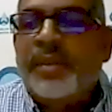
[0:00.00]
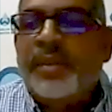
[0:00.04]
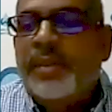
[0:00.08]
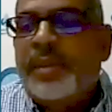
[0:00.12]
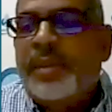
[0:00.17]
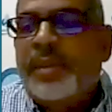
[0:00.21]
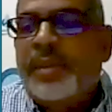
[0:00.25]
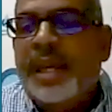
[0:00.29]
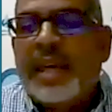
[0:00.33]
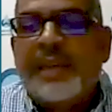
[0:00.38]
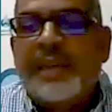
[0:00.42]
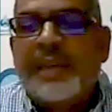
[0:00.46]

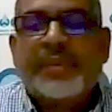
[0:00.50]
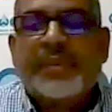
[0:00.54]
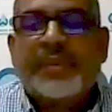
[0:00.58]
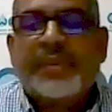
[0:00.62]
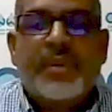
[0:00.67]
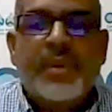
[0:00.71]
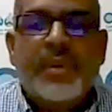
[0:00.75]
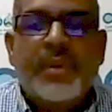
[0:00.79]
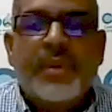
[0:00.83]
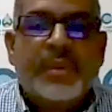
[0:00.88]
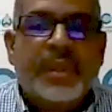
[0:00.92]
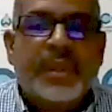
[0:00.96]
they have to
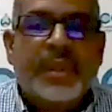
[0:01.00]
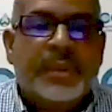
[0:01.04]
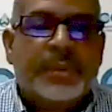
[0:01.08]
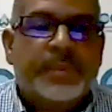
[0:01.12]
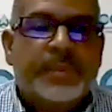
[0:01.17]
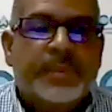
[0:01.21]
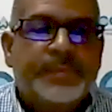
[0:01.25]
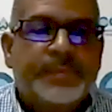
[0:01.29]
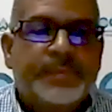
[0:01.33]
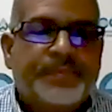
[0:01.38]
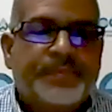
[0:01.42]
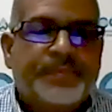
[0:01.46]
go out there.
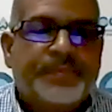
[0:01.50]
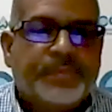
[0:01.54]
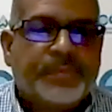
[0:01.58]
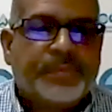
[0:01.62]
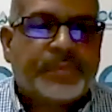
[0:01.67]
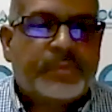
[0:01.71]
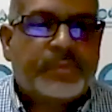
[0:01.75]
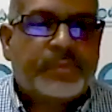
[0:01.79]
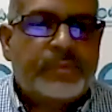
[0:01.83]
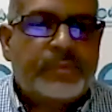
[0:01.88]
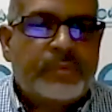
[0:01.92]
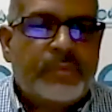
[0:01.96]

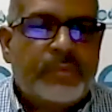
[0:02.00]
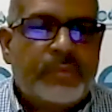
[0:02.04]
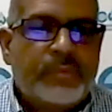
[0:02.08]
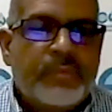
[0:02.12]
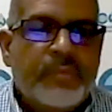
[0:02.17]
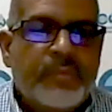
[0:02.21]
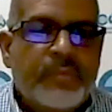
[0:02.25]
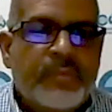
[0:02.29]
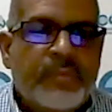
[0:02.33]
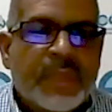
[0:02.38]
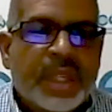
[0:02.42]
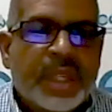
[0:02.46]

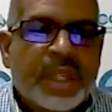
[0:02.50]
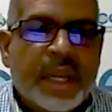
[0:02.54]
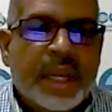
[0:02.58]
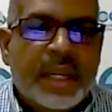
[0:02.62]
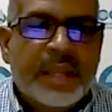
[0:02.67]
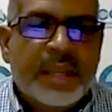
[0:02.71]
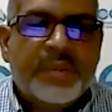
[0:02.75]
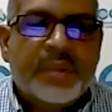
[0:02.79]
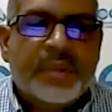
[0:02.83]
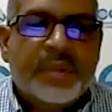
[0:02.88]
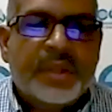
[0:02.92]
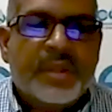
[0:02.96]
And
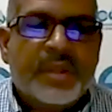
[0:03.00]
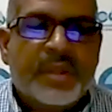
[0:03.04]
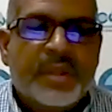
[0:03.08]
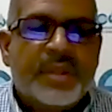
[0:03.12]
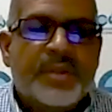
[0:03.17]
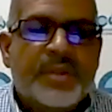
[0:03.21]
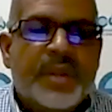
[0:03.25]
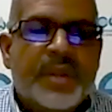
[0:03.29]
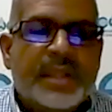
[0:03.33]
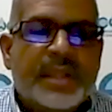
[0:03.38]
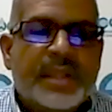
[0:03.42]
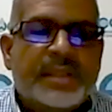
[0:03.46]
if you're a
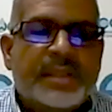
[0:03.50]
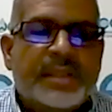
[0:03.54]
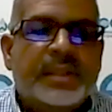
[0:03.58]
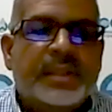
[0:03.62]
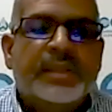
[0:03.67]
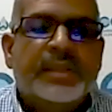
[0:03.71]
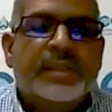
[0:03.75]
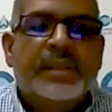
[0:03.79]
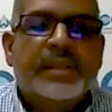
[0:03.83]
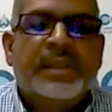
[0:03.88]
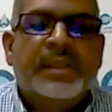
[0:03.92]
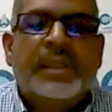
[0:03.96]
contractor,
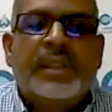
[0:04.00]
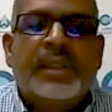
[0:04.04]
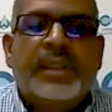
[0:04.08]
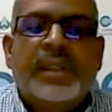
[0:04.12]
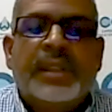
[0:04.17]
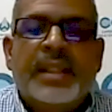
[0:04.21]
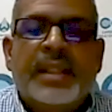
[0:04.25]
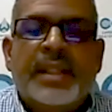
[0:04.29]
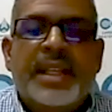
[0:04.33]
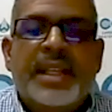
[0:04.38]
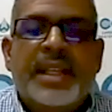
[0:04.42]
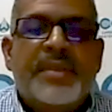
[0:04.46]

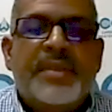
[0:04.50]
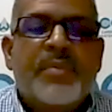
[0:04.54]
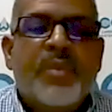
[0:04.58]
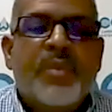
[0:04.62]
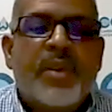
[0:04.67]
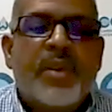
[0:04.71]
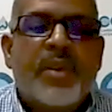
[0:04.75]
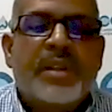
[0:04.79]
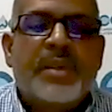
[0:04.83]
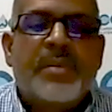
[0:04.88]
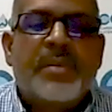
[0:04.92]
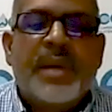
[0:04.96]
there's
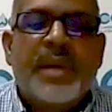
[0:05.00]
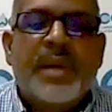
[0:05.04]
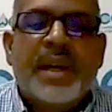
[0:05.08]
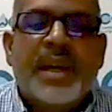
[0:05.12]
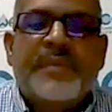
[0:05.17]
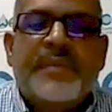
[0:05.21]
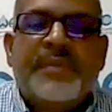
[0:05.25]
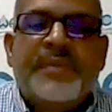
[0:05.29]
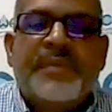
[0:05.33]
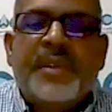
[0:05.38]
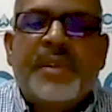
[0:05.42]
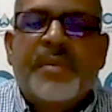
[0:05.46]
more
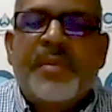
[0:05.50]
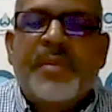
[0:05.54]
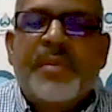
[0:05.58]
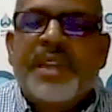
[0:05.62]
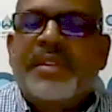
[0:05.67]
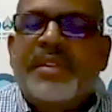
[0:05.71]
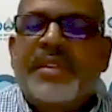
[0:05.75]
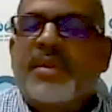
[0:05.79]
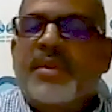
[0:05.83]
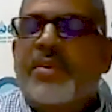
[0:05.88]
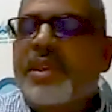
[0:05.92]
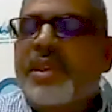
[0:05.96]
demand for
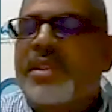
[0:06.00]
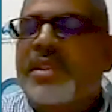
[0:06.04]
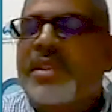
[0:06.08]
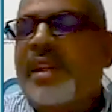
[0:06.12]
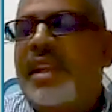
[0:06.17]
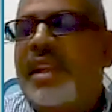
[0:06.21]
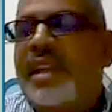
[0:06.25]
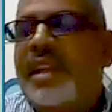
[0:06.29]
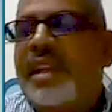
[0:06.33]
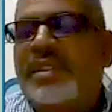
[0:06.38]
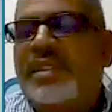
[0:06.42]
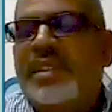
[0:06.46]
domestic waste
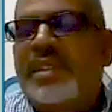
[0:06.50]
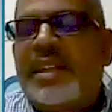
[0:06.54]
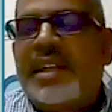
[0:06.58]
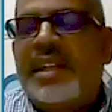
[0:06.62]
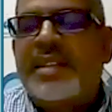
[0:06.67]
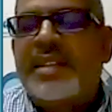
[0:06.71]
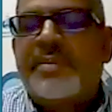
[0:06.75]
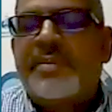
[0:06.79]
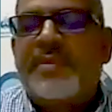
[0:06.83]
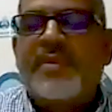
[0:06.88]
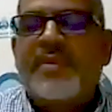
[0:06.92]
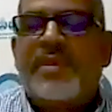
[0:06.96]
collection
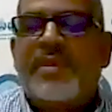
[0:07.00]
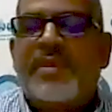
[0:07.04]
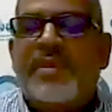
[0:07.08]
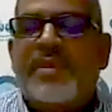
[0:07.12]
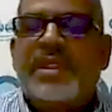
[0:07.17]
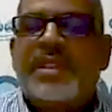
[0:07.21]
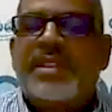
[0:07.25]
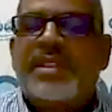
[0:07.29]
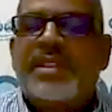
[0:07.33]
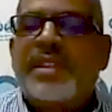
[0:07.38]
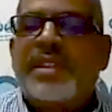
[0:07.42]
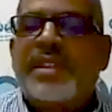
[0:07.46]
as folks are
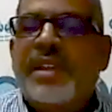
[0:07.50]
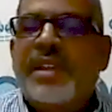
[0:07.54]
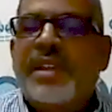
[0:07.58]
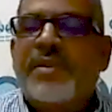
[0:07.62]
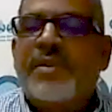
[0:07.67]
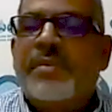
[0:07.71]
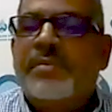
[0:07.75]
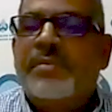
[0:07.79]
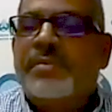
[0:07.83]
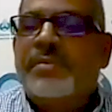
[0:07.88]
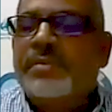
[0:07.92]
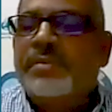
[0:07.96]
staying
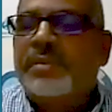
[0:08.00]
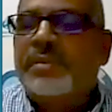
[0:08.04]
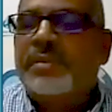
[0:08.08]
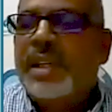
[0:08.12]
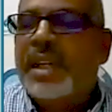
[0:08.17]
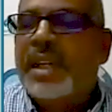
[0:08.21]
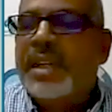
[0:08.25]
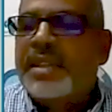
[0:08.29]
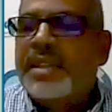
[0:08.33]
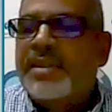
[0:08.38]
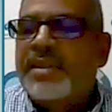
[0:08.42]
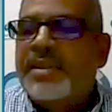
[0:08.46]
home.
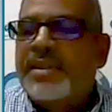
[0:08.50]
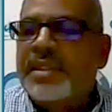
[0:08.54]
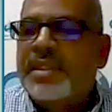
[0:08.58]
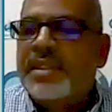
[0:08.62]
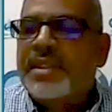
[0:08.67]
As Chris